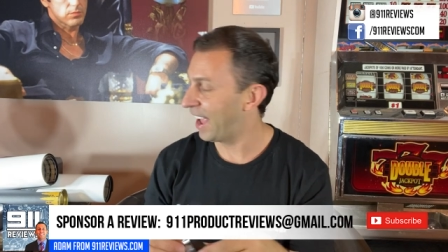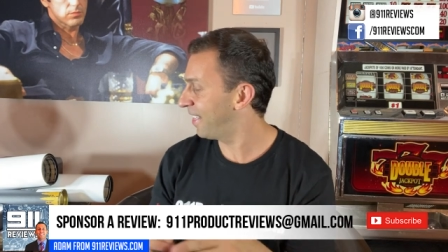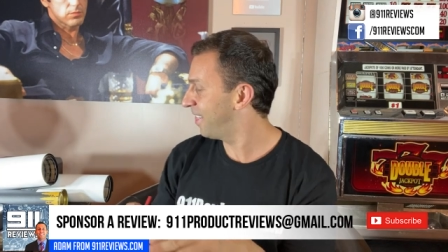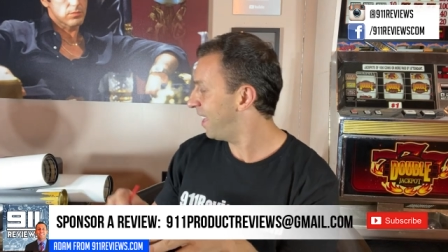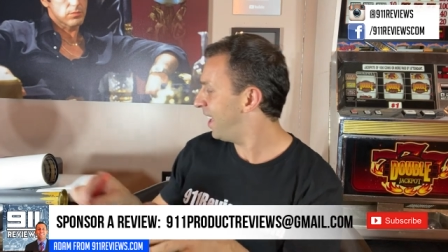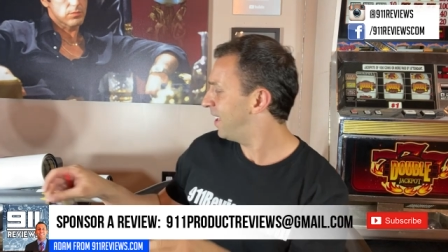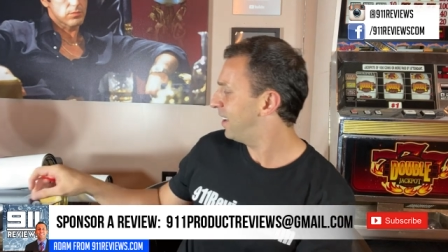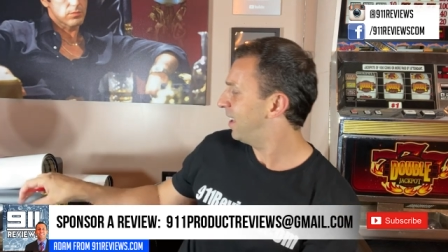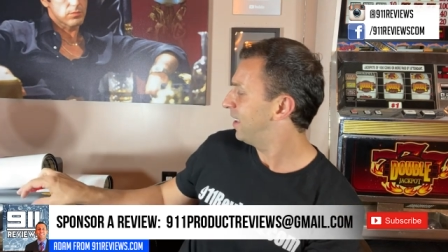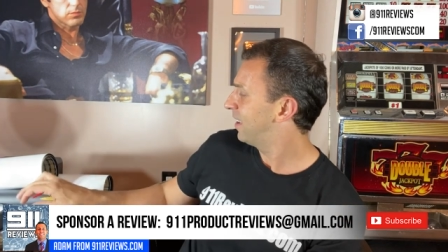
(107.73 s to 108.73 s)
And
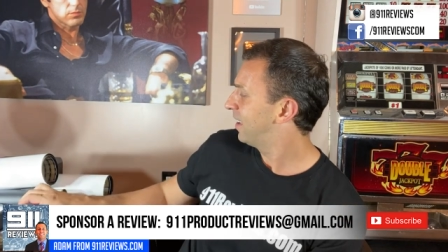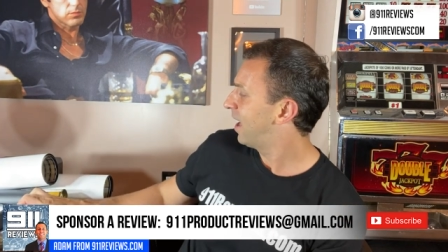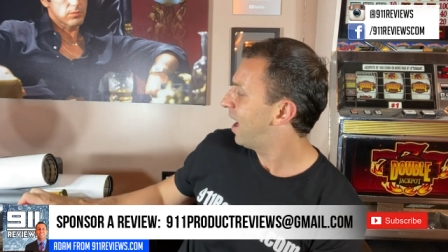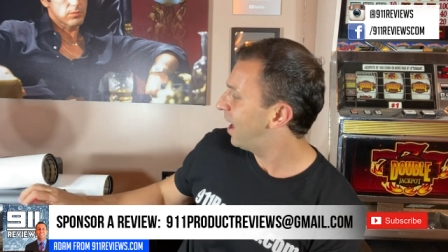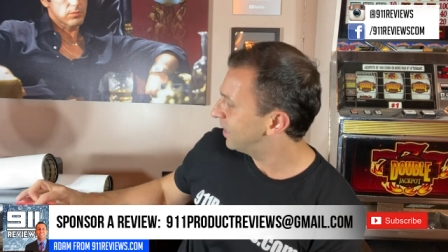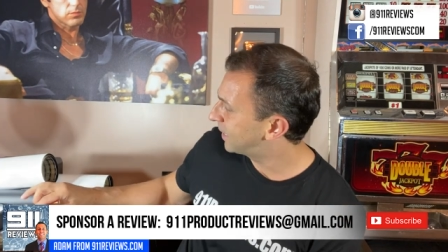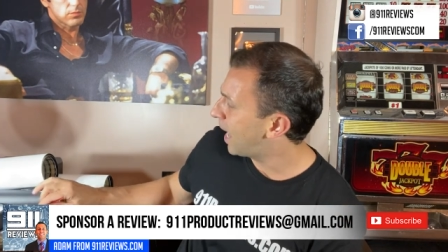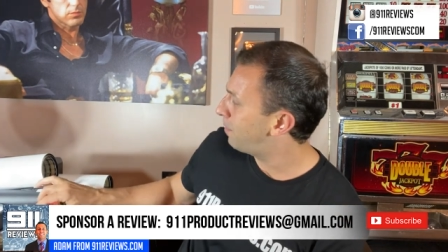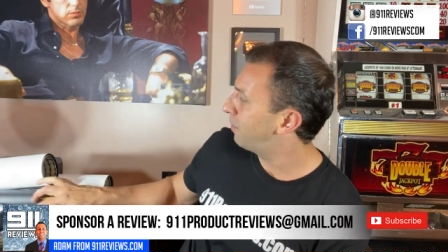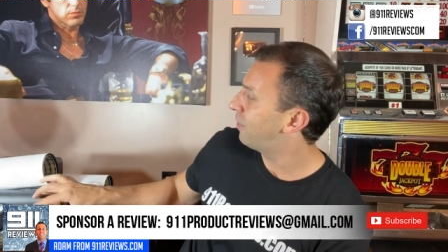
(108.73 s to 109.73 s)
then on
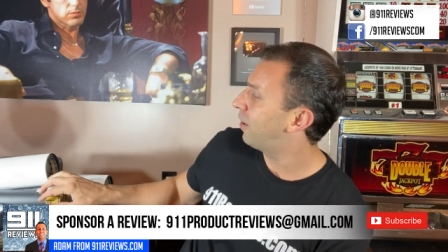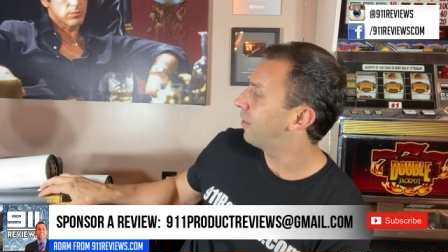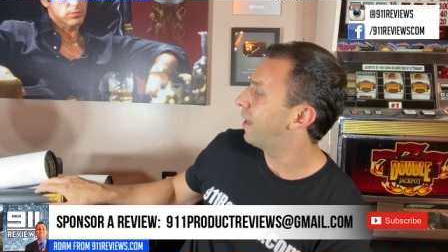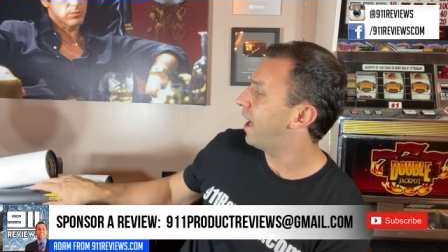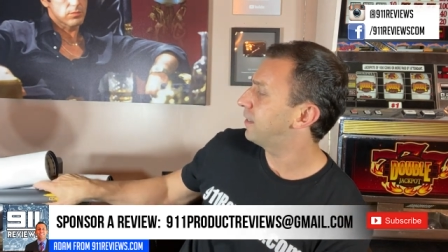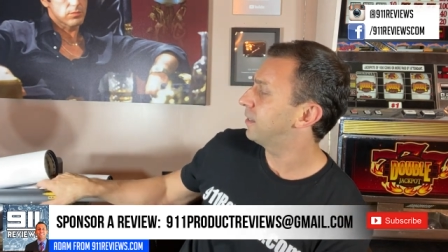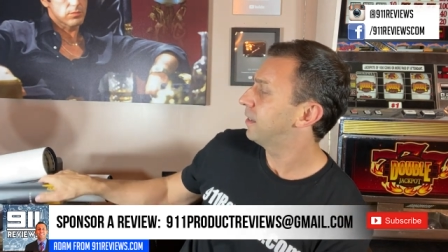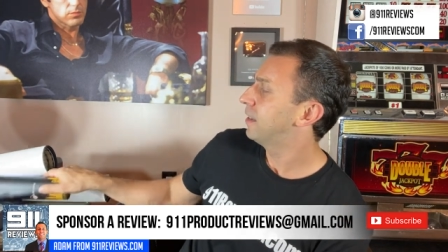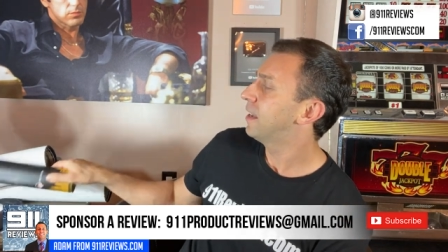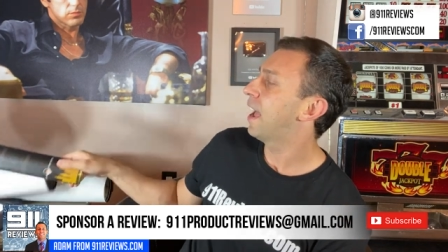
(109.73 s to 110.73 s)
top of all that,
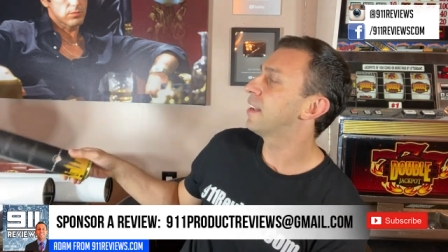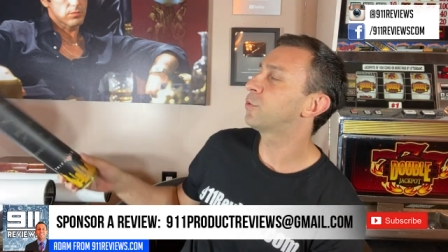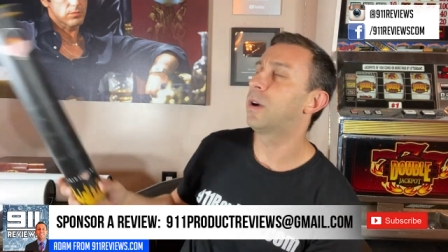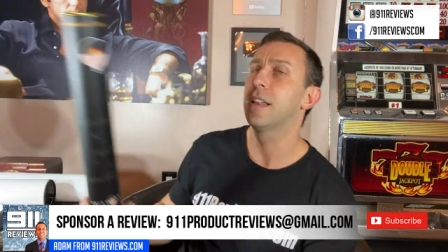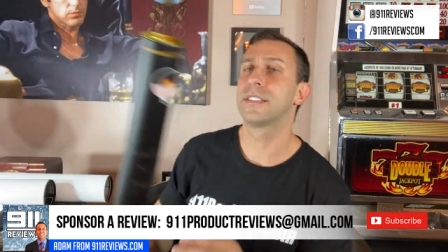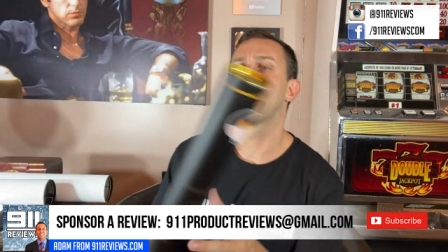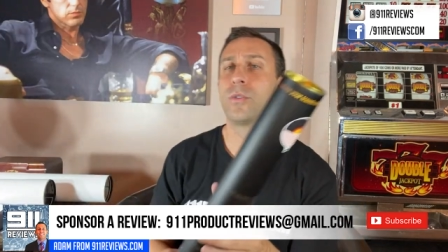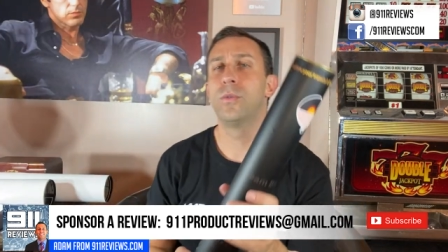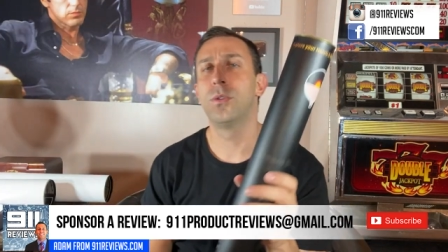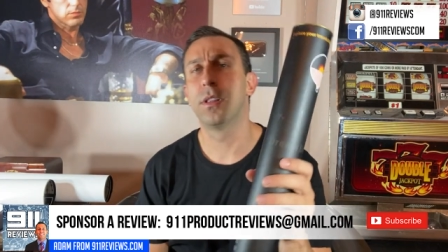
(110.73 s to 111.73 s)
as well as a
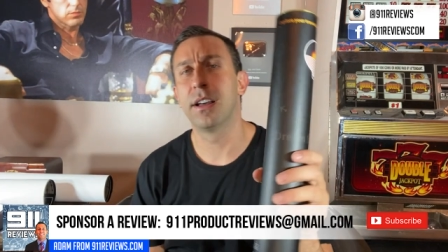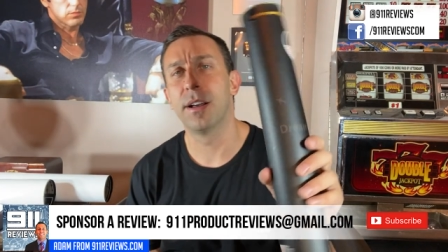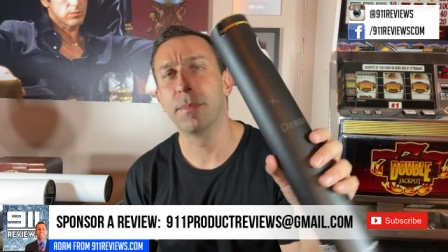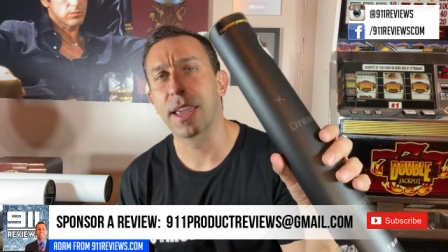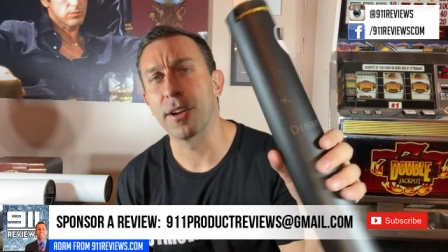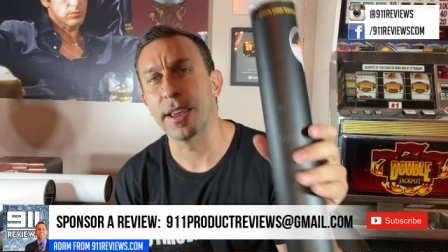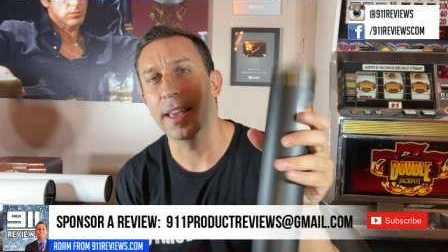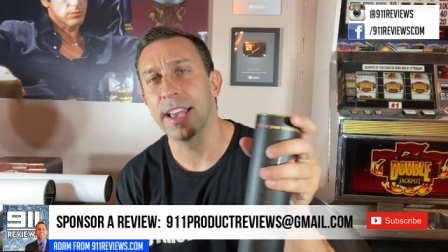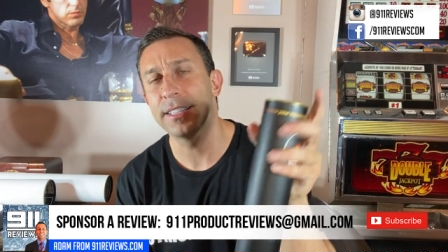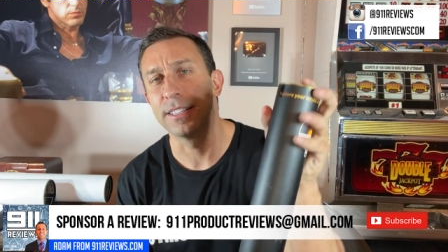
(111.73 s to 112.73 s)
cool um,
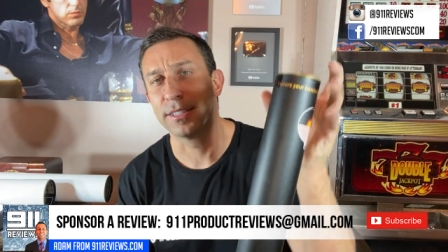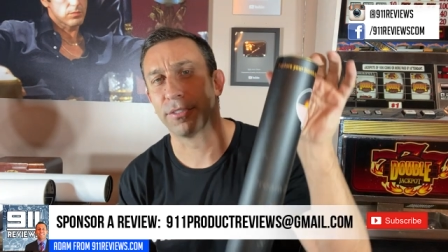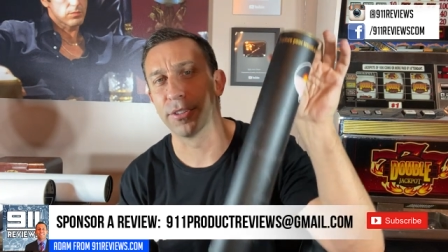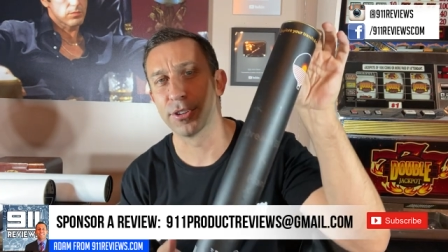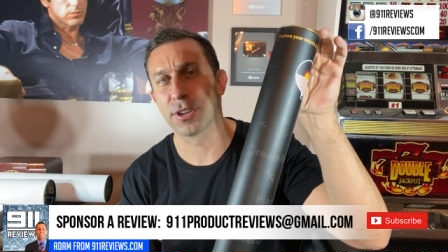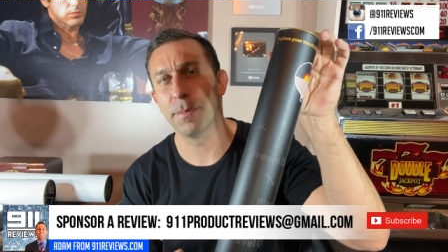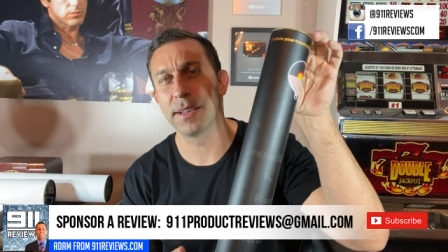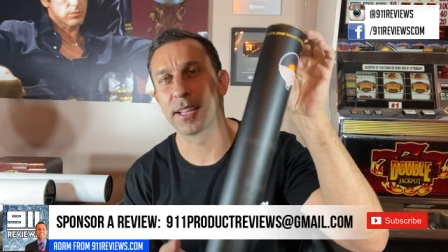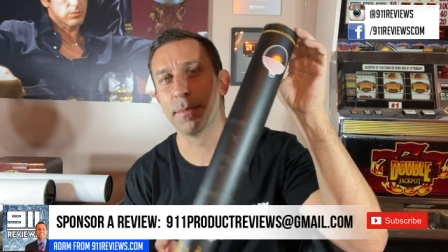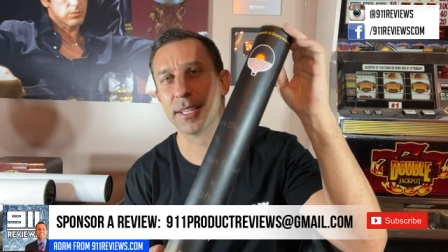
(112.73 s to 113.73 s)
carrying case, this is for the
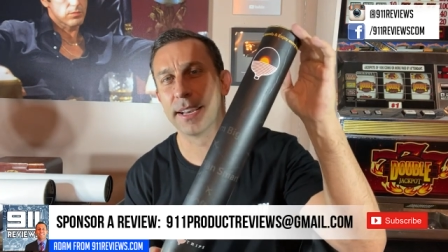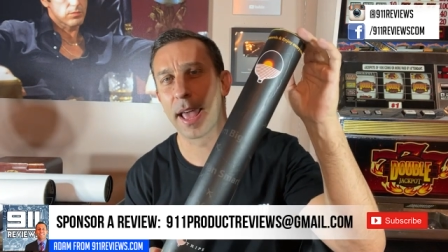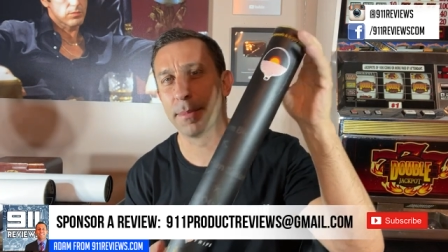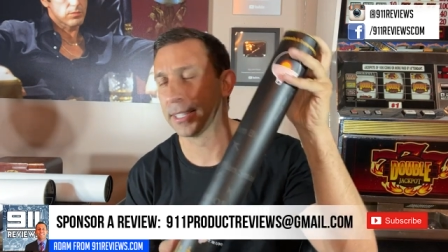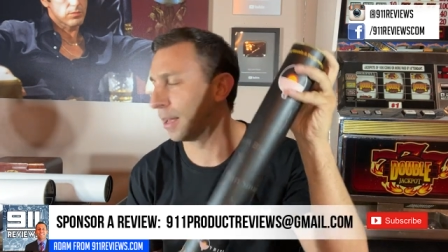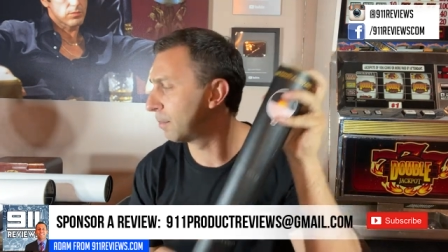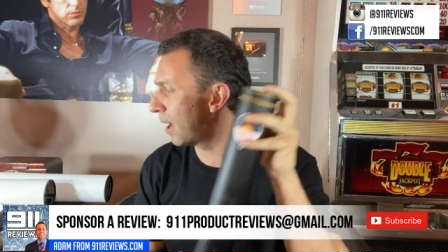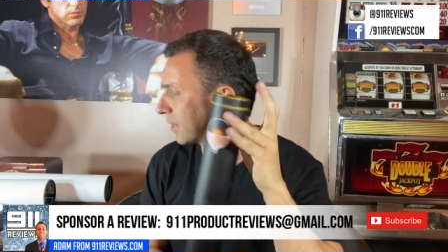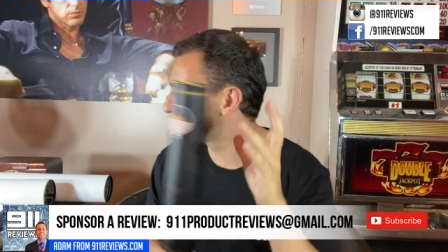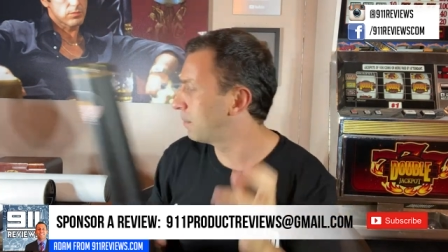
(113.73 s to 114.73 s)
shipment, comes in an Amazon
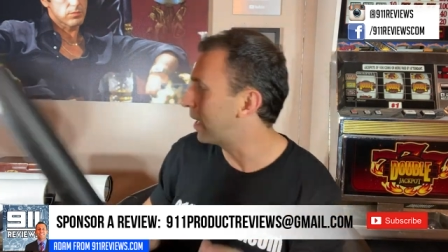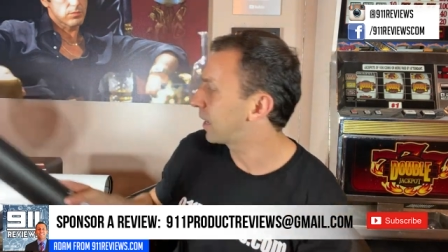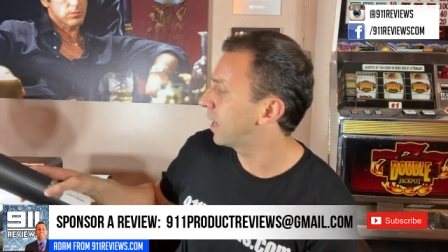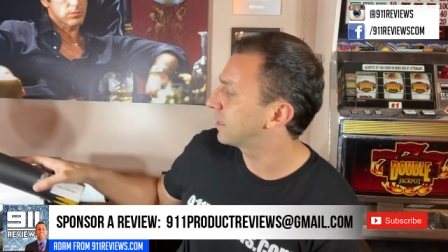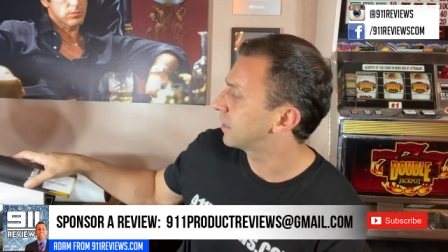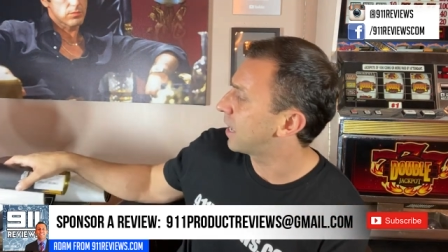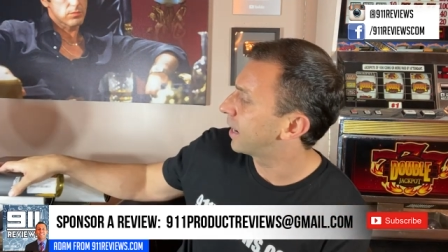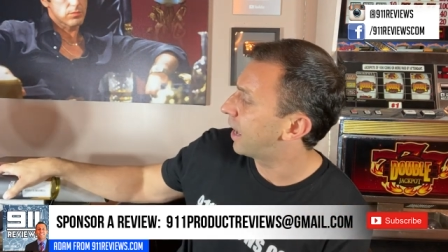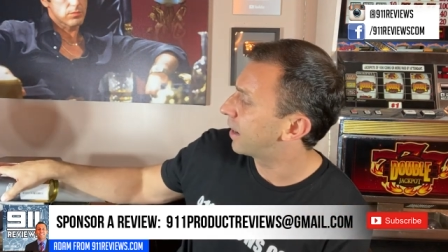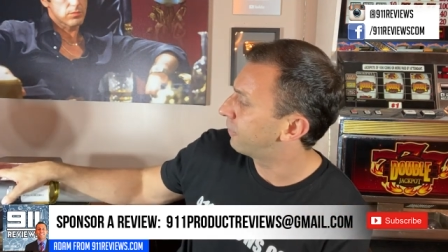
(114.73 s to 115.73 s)
box in my case, because
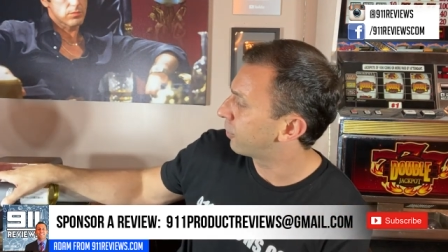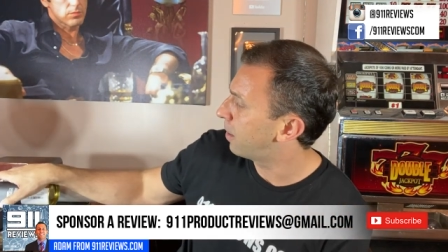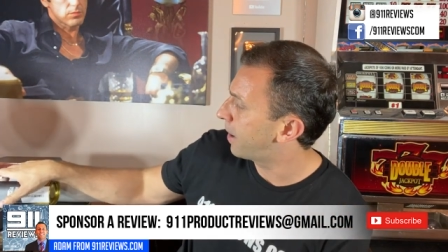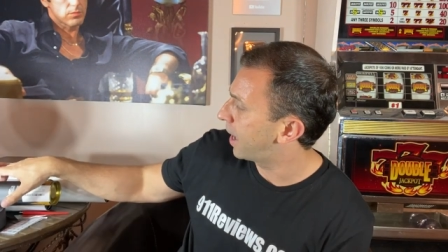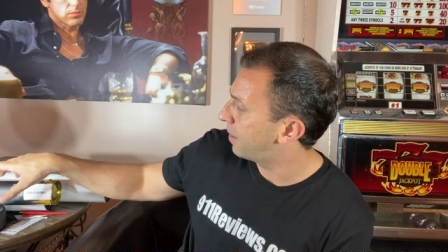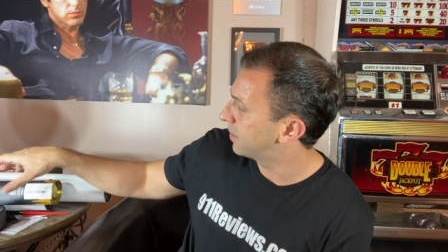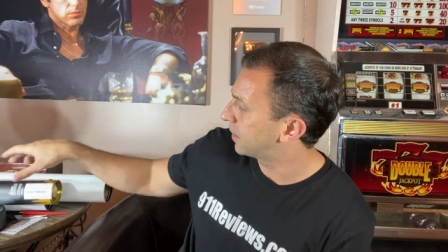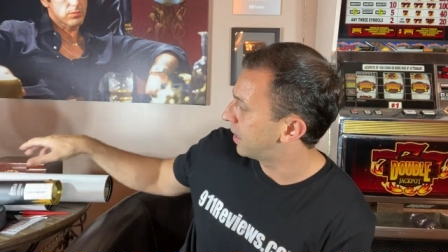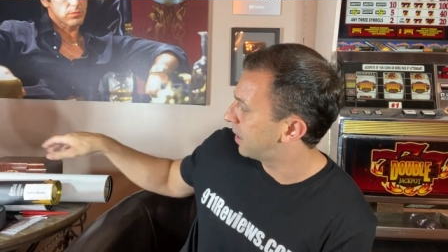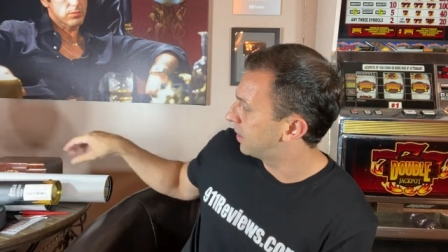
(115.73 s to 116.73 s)
I got it from
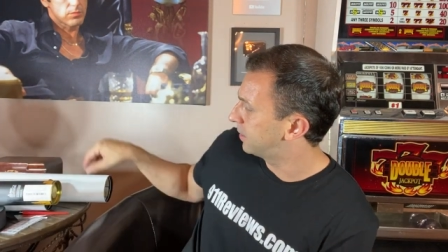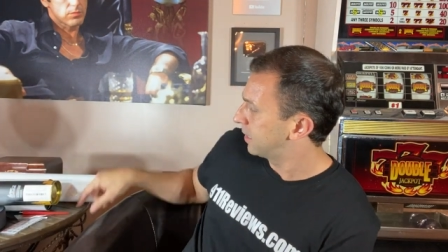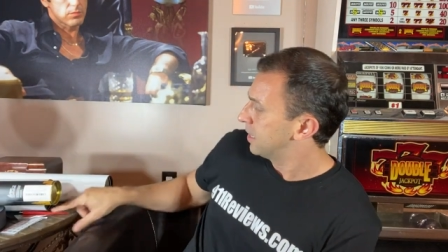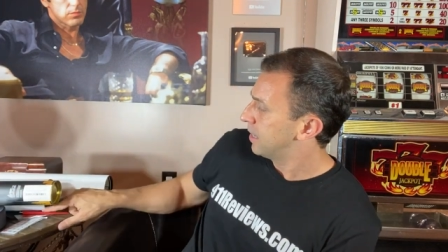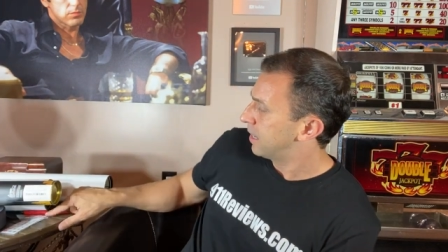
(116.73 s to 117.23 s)
Amazon's